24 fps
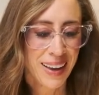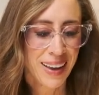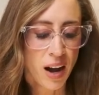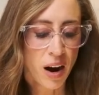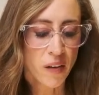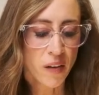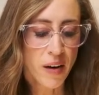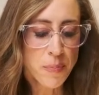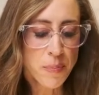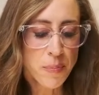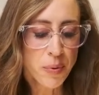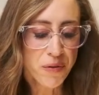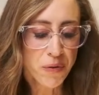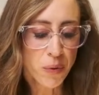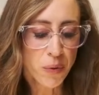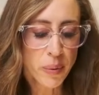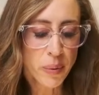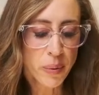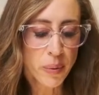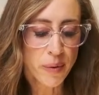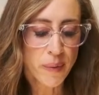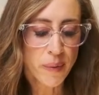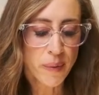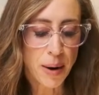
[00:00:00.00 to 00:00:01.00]
All right,
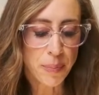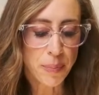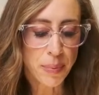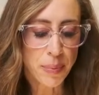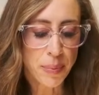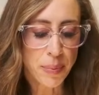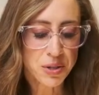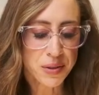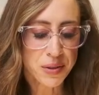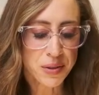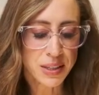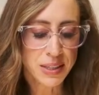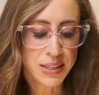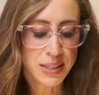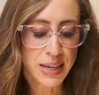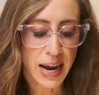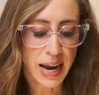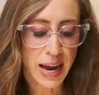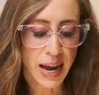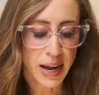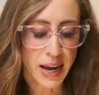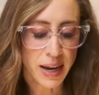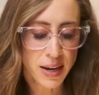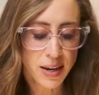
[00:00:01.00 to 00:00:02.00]
before we wrap up to the
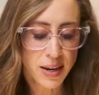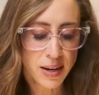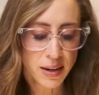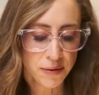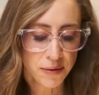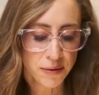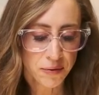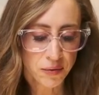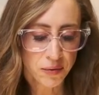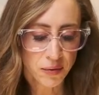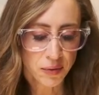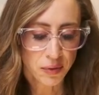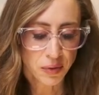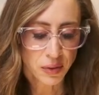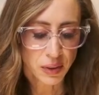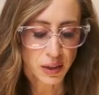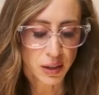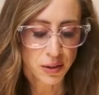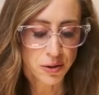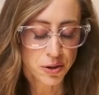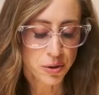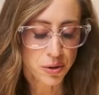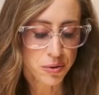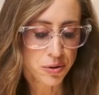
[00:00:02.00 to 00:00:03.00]
day,
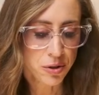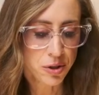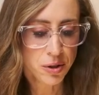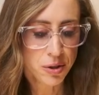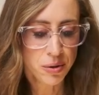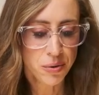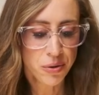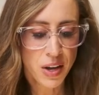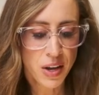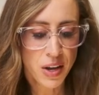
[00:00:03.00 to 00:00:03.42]
do, do